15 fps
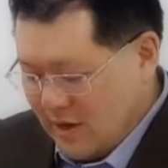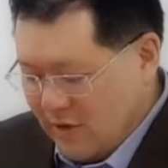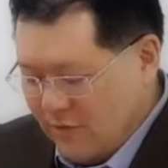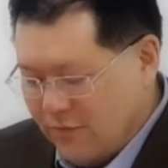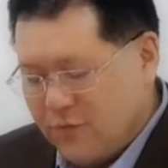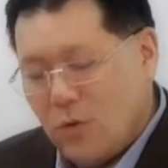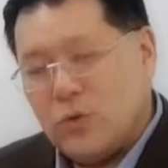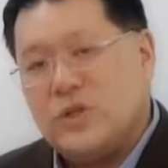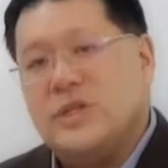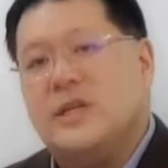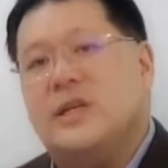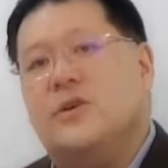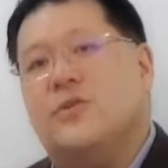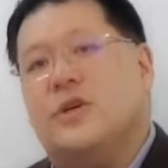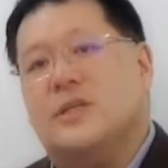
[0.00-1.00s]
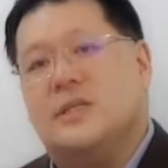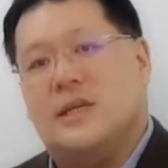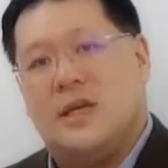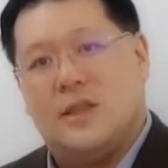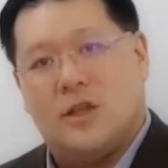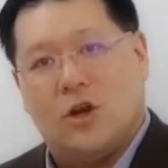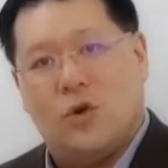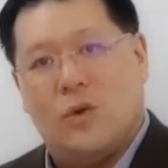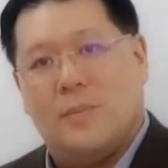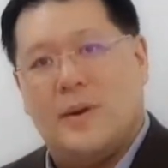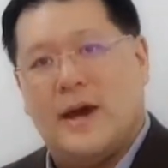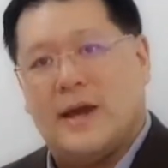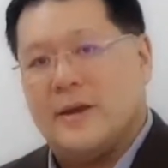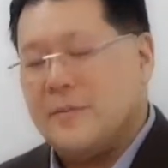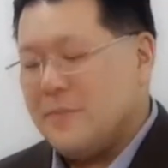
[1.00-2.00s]
40 degrees in the lower
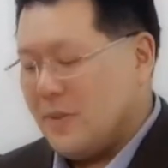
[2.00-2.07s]
back.